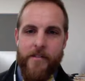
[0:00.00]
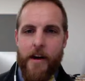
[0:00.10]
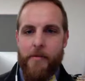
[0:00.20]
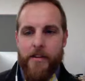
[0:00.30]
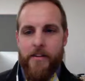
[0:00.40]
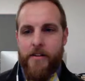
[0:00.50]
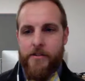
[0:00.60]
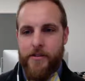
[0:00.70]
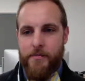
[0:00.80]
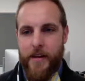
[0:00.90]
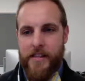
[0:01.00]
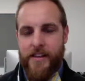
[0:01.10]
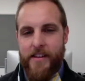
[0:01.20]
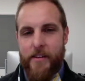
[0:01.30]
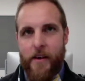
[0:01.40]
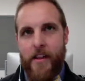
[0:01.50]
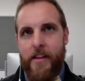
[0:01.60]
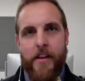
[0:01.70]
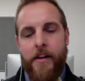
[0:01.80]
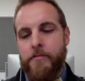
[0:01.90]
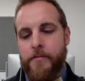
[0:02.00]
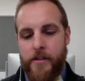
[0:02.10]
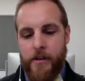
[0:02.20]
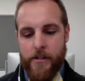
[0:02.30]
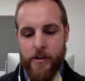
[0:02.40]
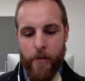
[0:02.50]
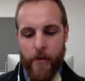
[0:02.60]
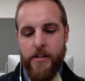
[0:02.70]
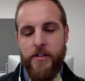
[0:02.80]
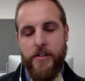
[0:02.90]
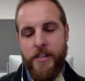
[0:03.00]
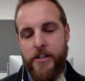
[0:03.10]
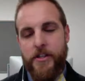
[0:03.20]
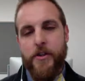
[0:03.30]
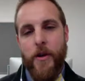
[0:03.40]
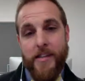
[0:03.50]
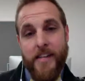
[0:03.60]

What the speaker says: I mean, basically supporting teachers to go out and take